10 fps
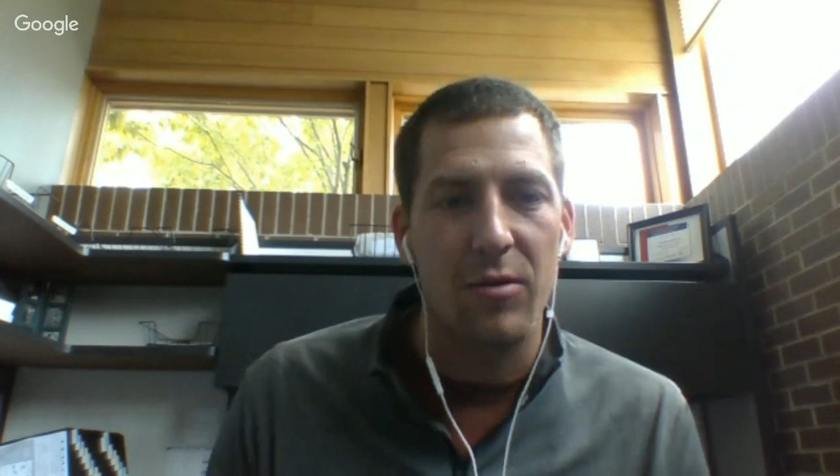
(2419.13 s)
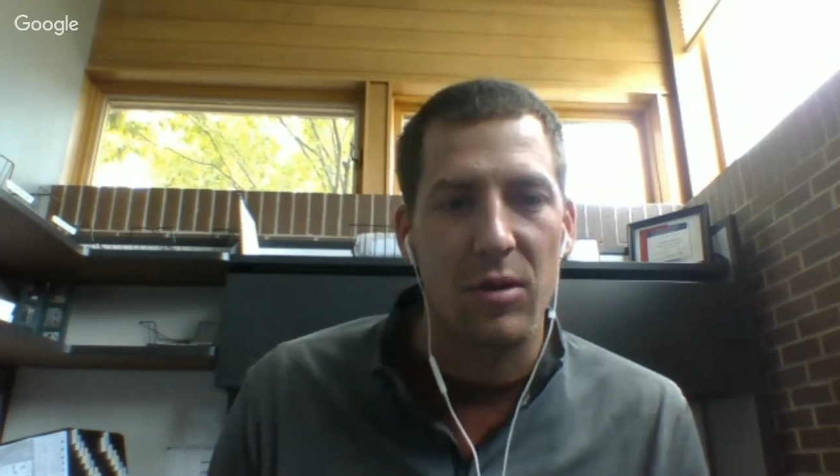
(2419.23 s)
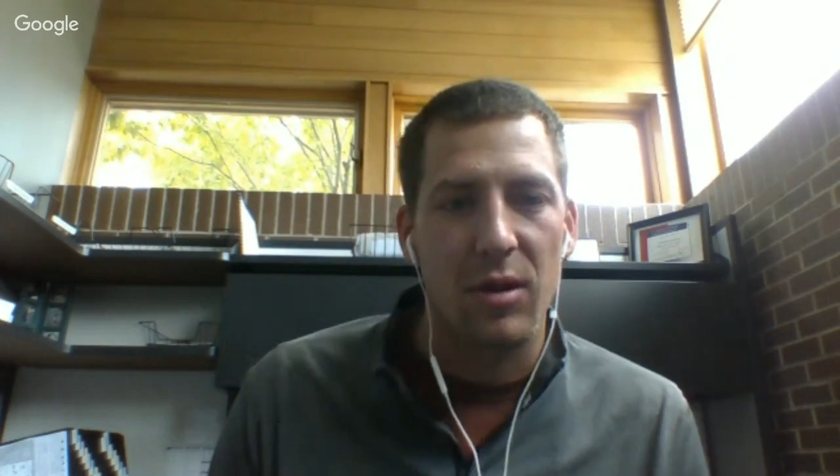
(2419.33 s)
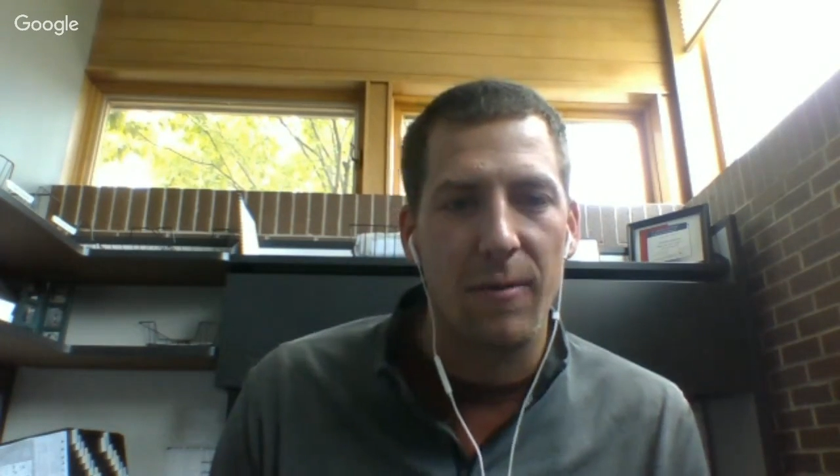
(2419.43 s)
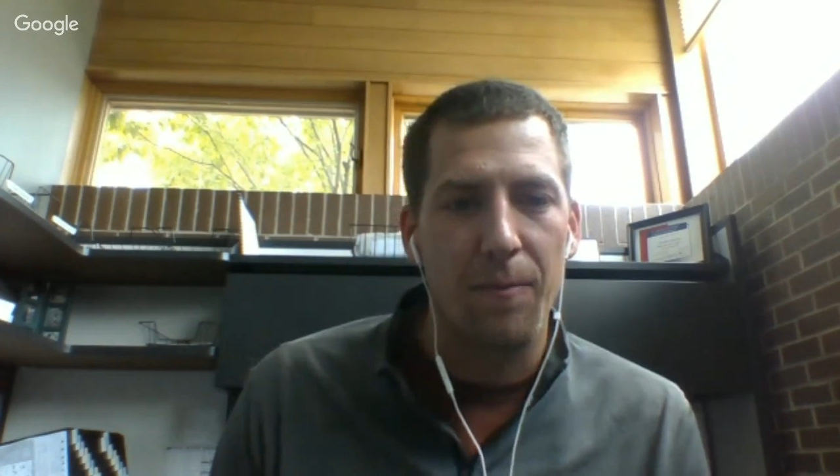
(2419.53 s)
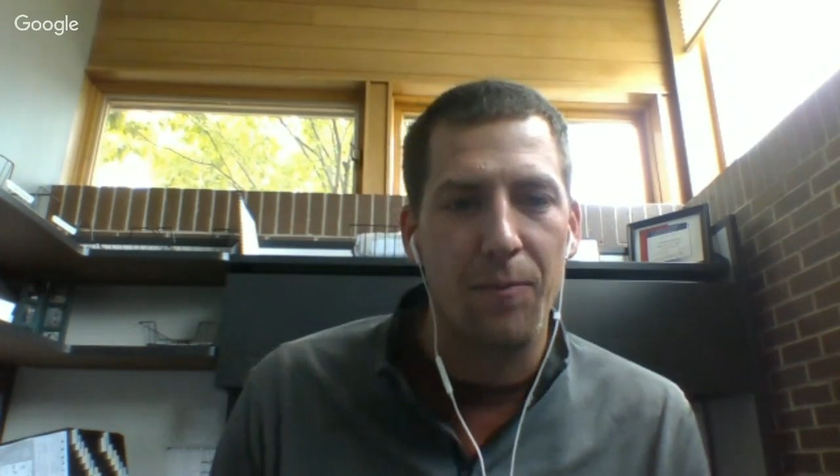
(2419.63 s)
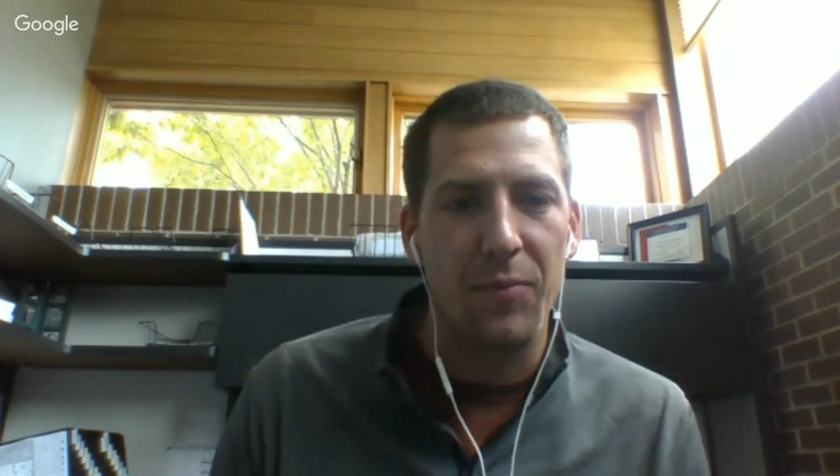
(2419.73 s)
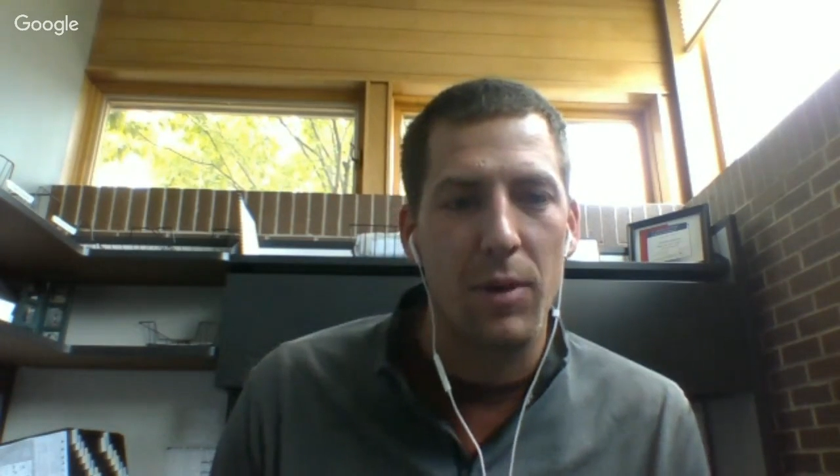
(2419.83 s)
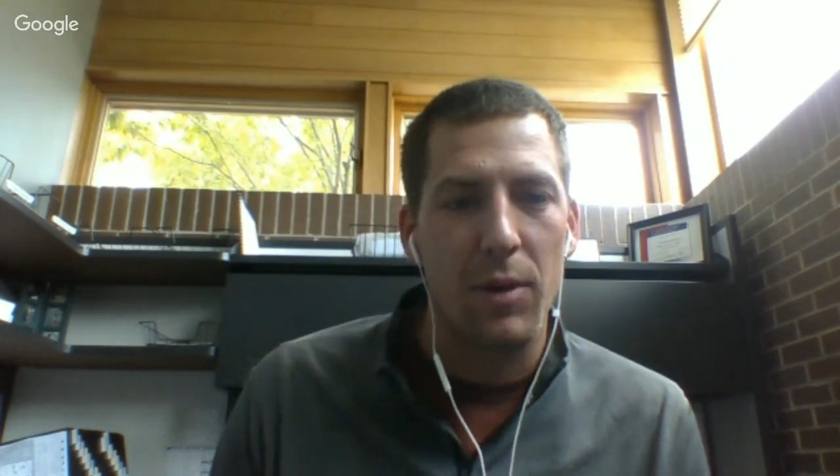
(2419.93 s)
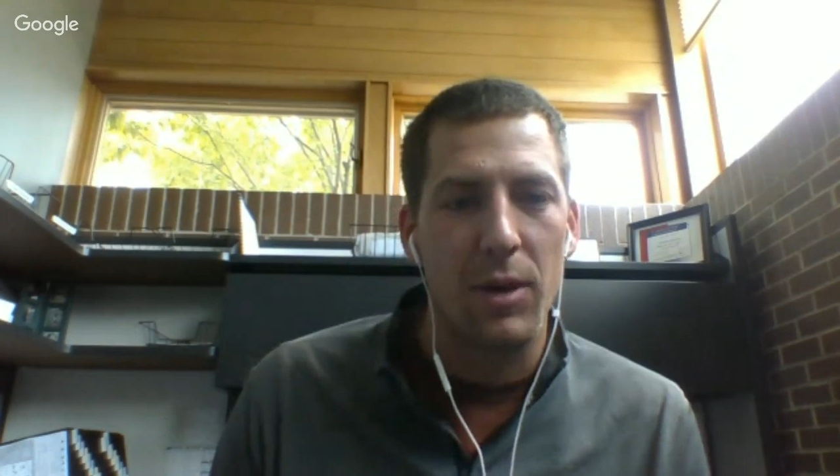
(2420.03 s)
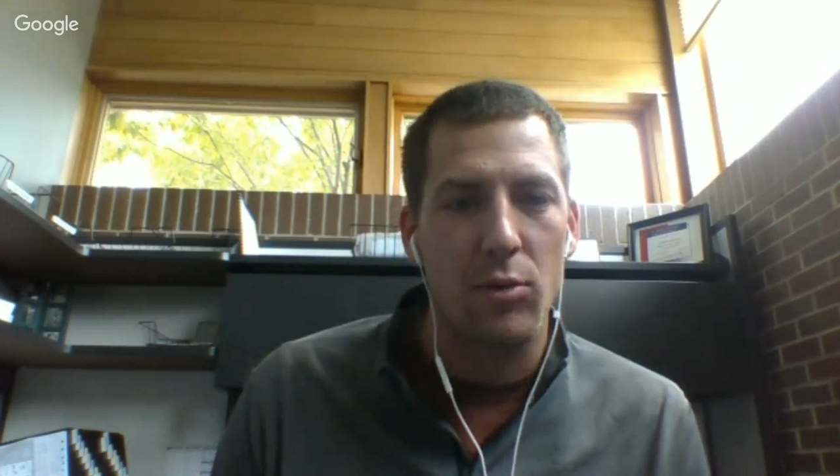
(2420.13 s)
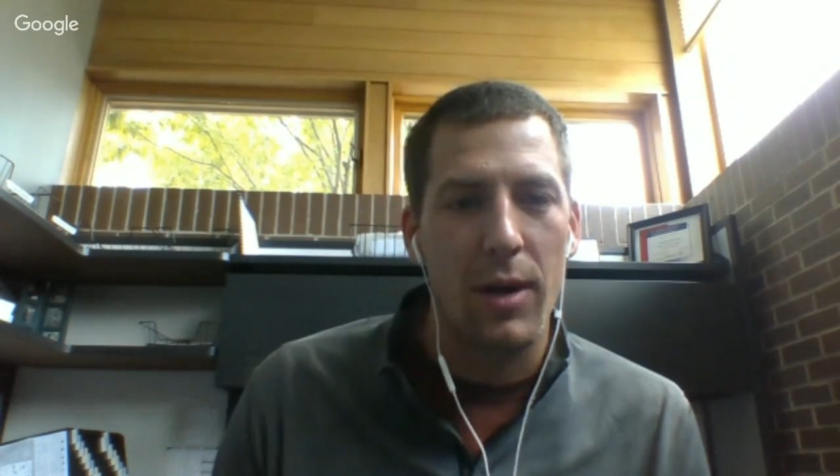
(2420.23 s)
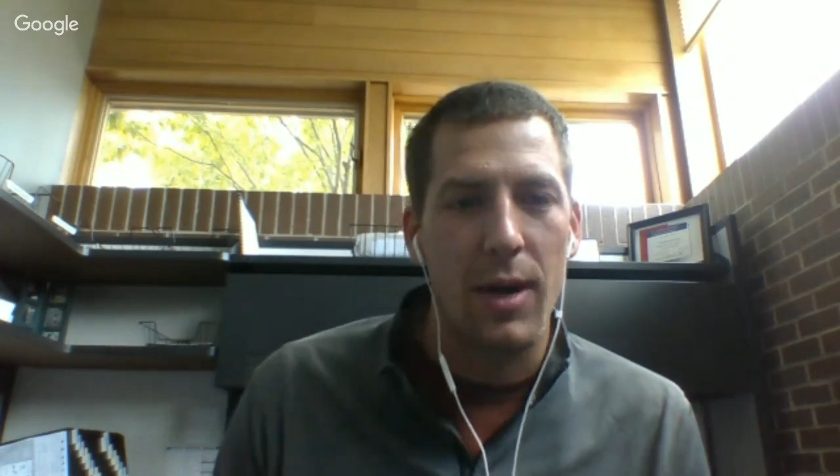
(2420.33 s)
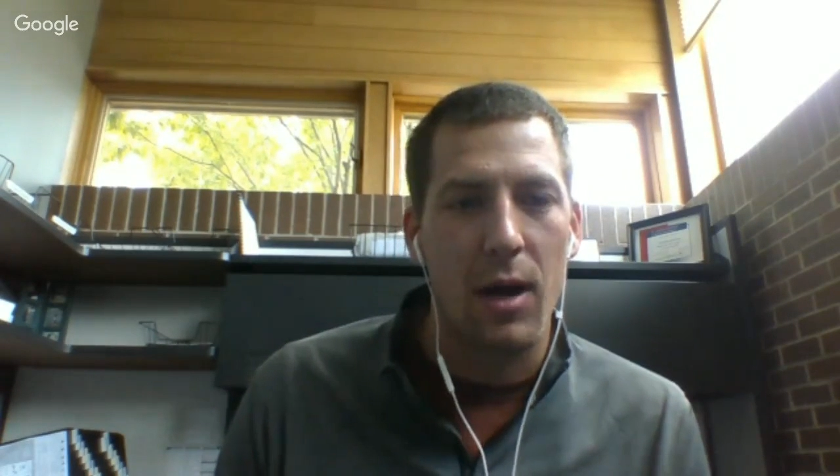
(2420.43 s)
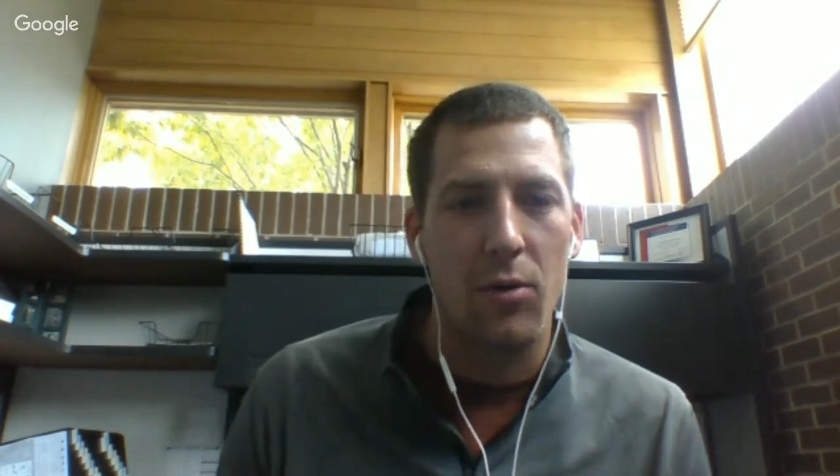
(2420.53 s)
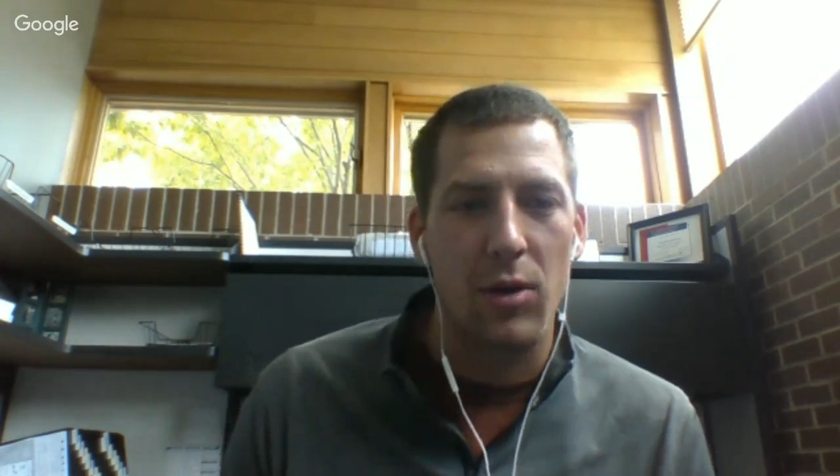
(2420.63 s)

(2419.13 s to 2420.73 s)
At the elementary right now,